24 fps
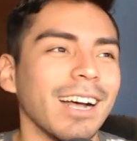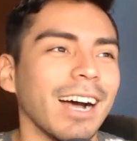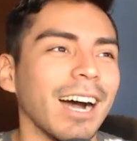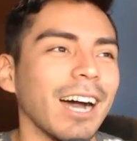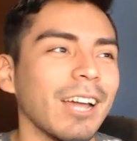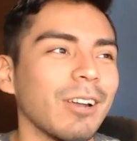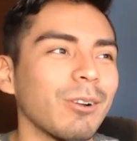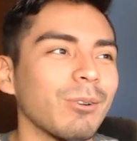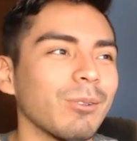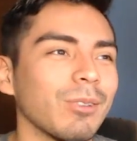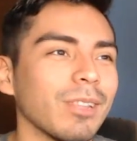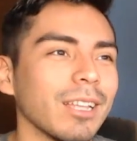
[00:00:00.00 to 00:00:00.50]

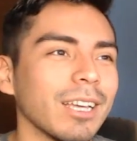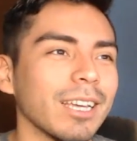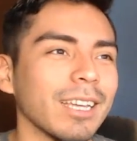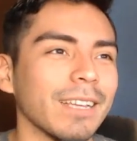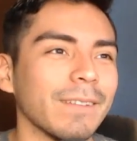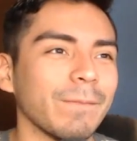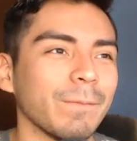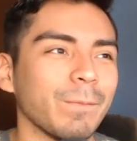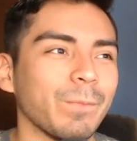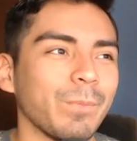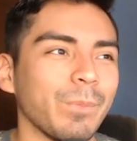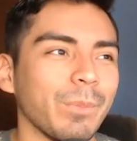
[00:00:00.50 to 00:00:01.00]
I don't
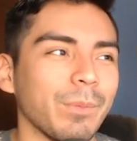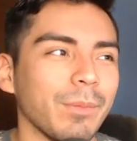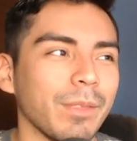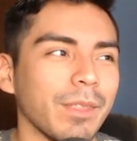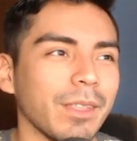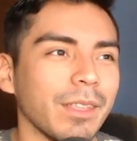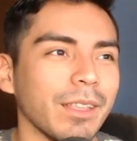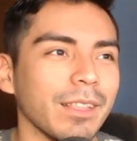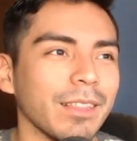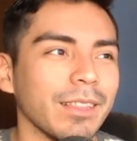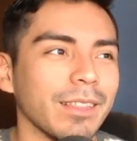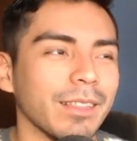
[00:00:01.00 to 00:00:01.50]
like
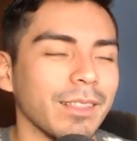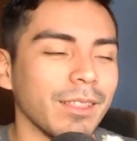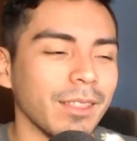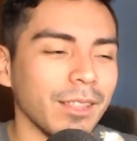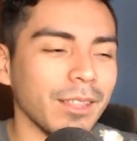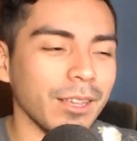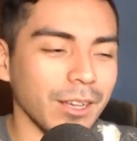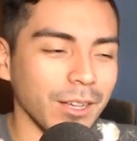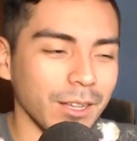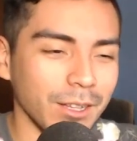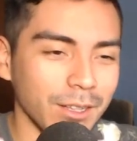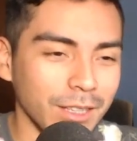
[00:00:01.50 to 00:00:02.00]

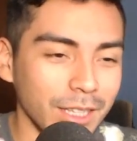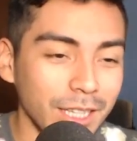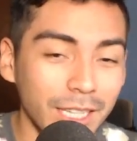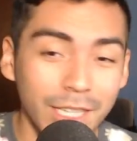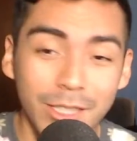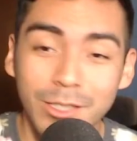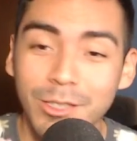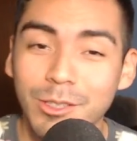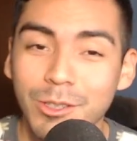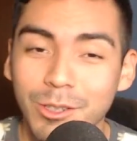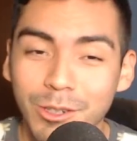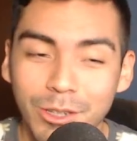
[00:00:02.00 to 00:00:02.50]
the
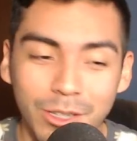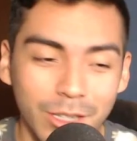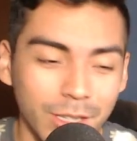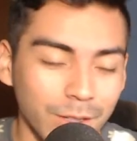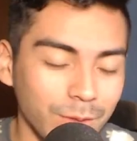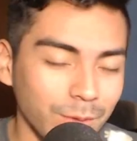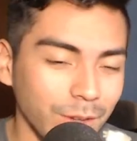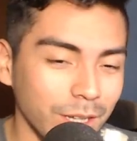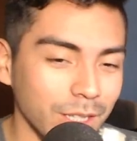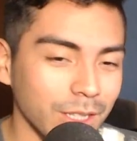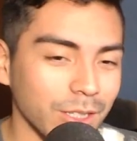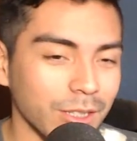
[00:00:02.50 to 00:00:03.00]
Eastern
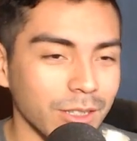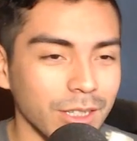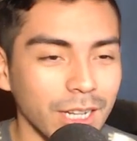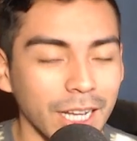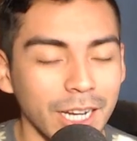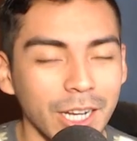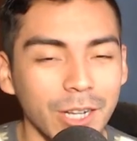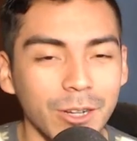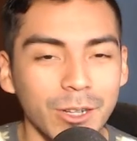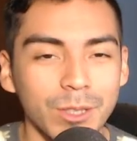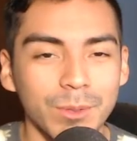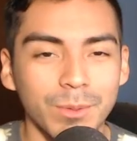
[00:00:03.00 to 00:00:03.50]
and Western.
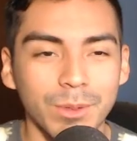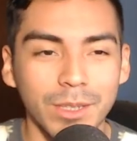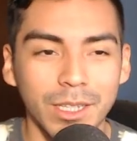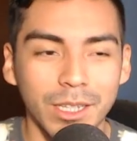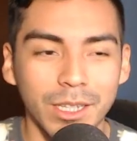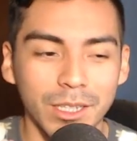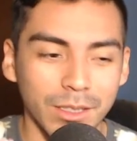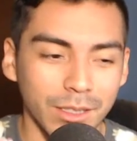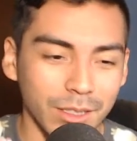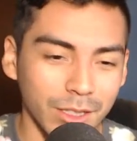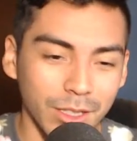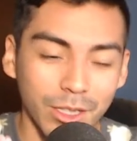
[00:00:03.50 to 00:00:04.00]
I know it's
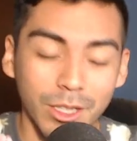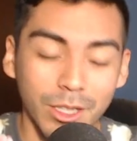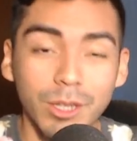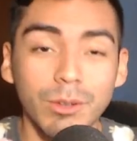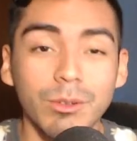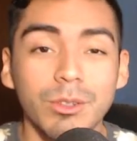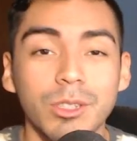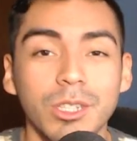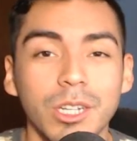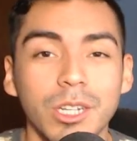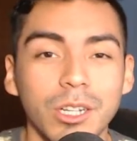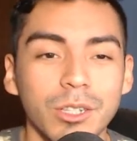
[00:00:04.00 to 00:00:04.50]
because it's a
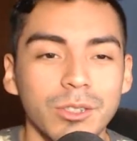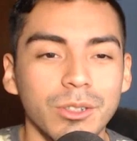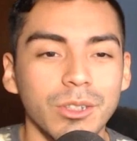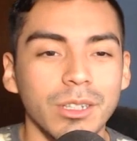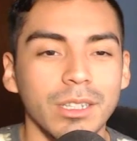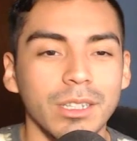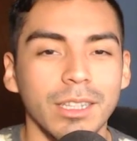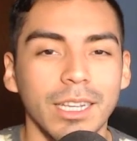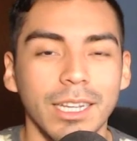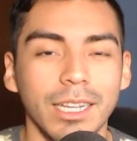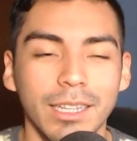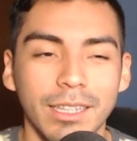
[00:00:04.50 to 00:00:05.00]
huge country
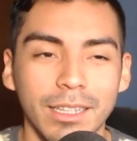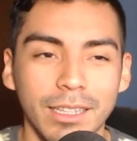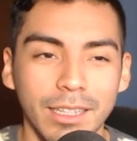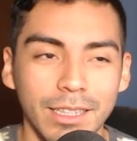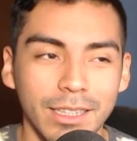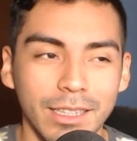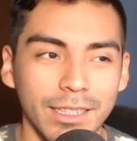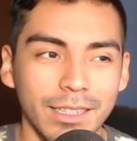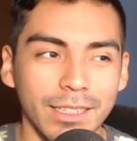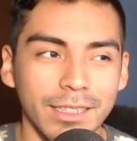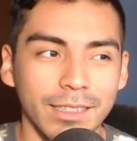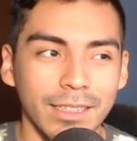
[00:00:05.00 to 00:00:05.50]
and like
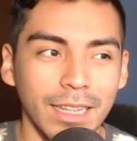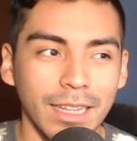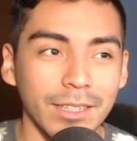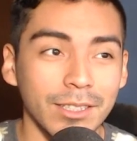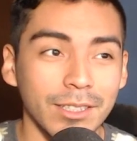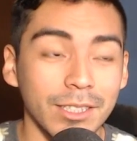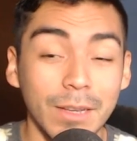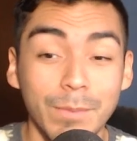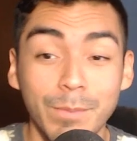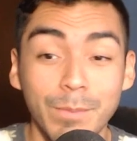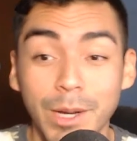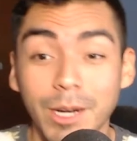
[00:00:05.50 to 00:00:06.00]

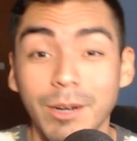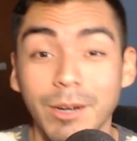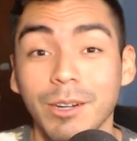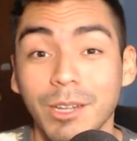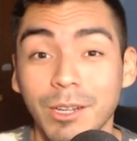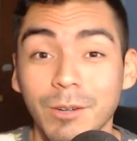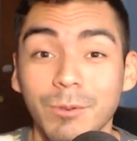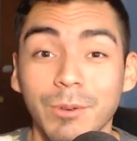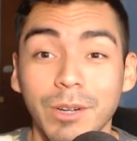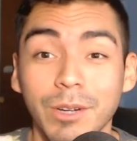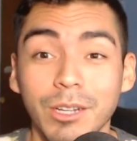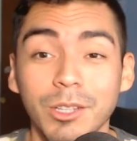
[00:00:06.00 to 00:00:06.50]
that's the
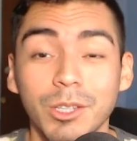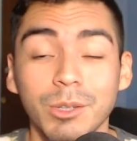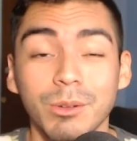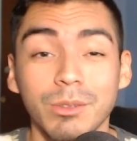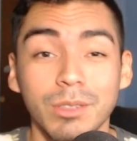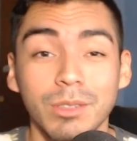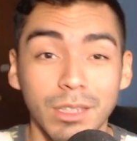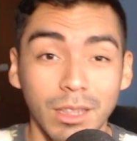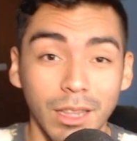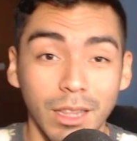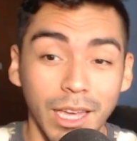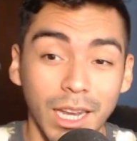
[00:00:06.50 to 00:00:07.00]
American way to do it,
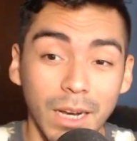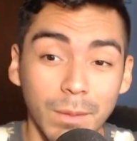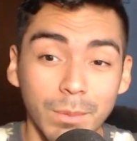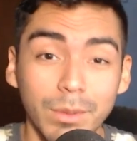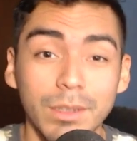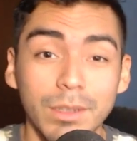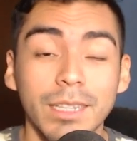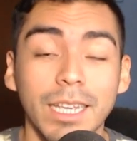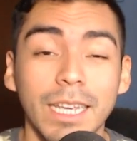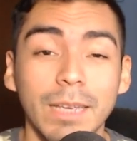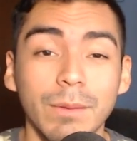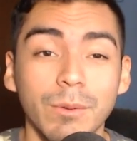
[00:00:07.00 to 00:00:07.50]
to line up
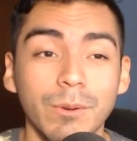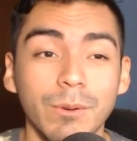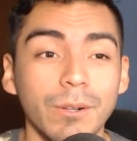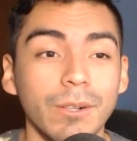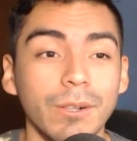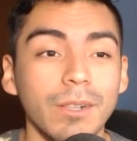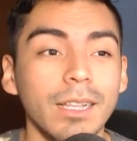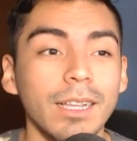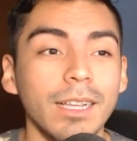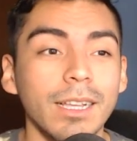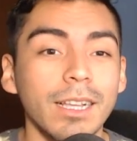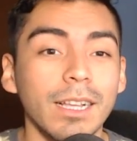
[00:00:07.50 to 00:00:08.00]
a
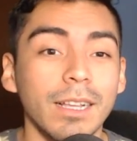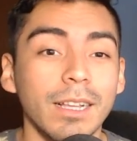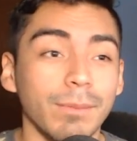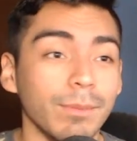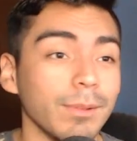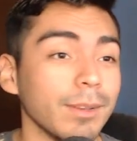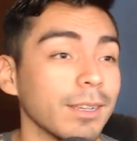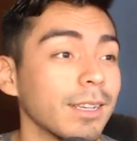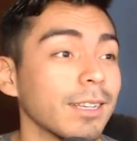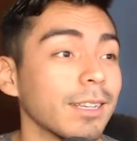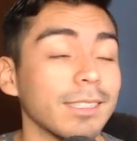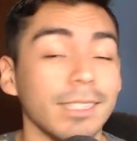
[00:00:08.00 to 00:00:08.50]
table,
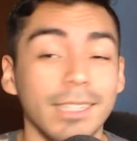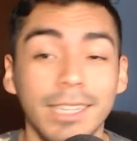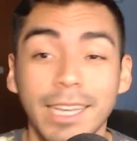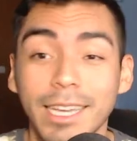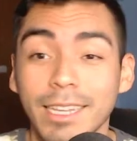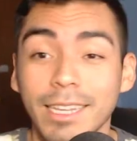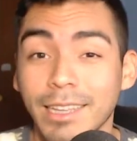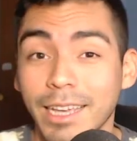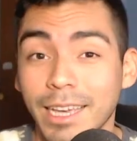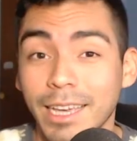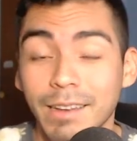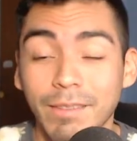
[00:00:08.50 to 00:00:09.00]
because
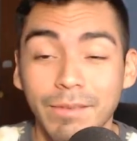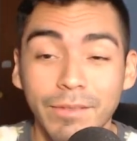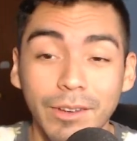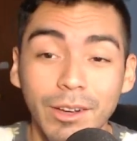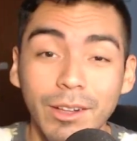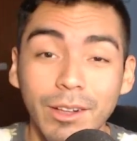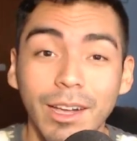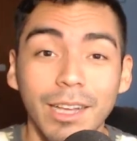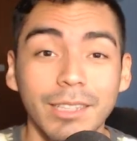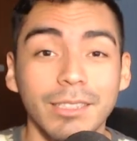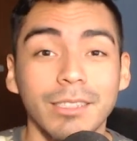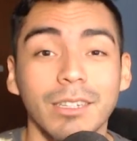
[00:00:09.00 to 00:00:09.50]
again, the
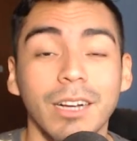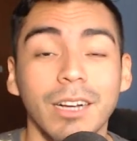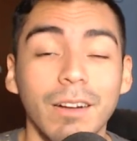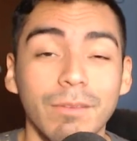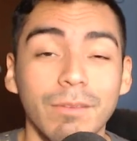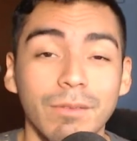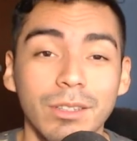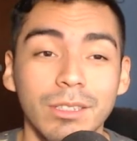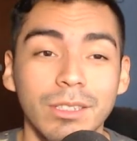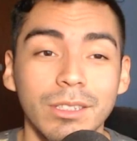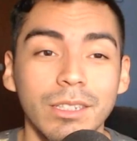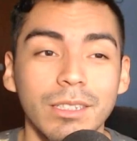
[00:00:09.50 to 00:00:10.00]
NFL has
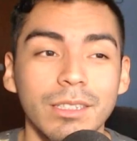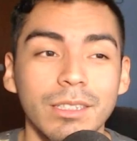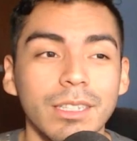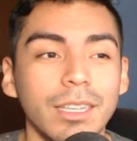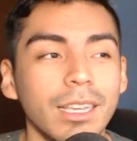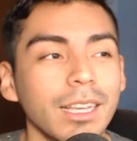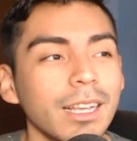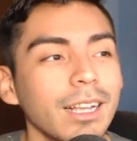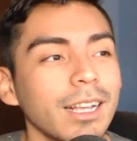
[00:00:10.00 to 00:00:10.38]
conferences.